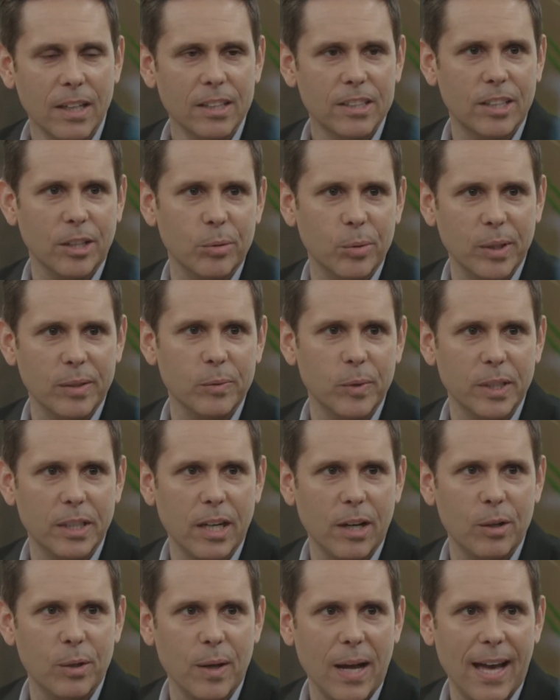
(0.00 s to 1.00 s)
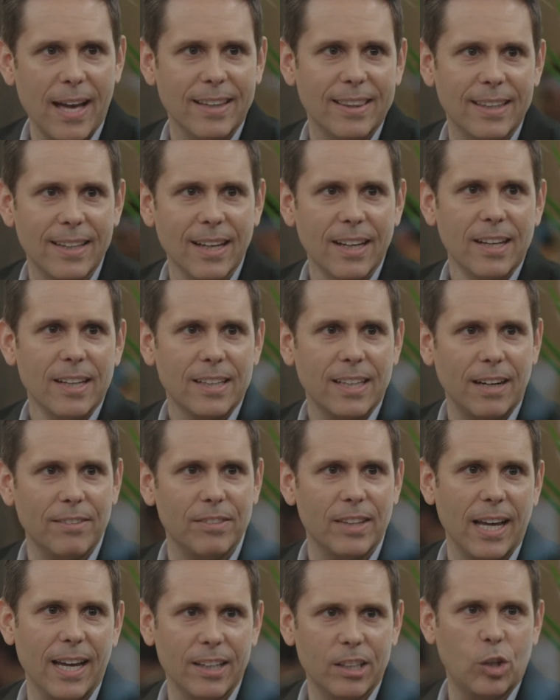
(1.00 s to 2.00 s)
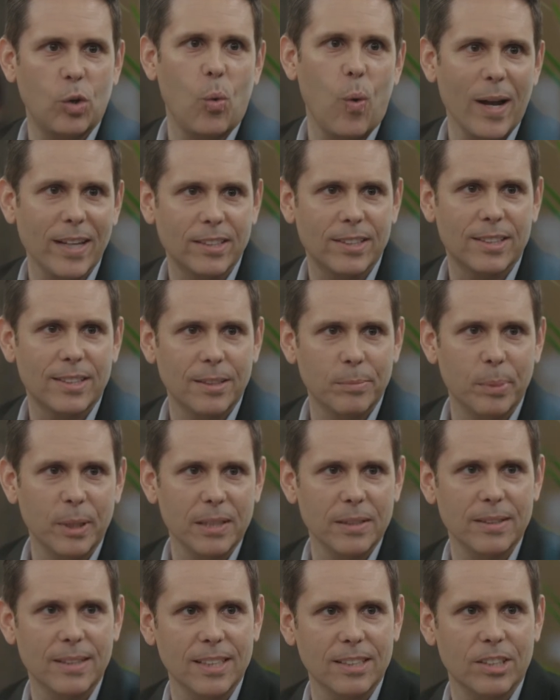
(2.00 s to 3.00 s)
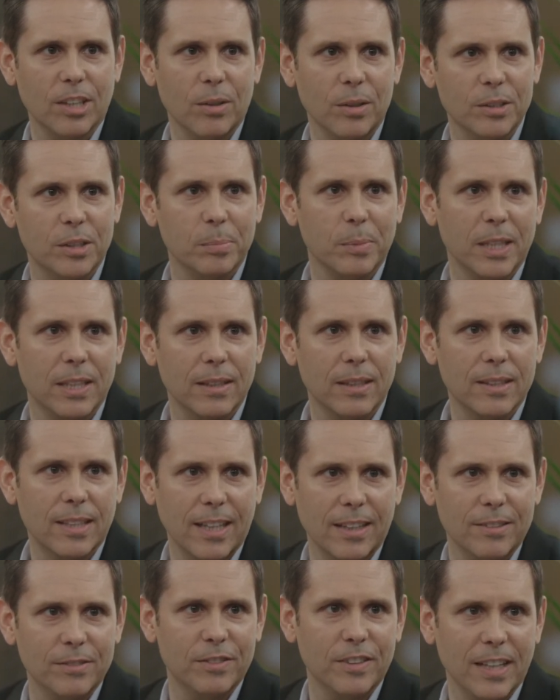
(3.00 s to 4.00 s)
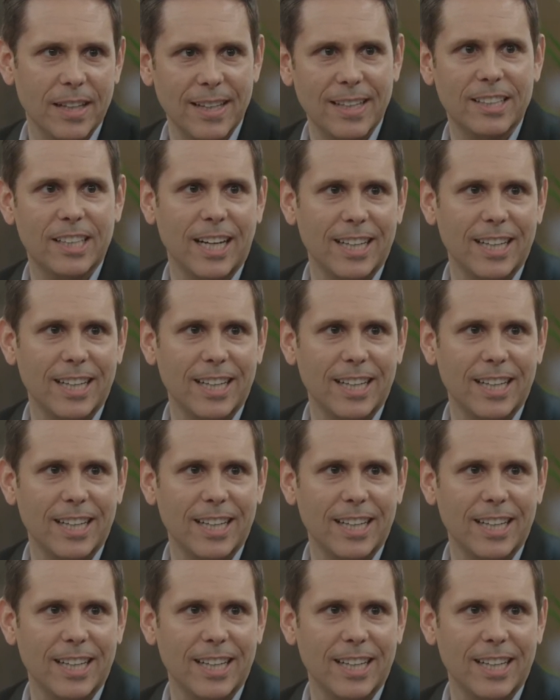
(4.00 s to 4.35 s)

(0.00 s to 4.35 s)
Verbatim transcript: So when we go at kind of that quest to build this ultimate kind of uh,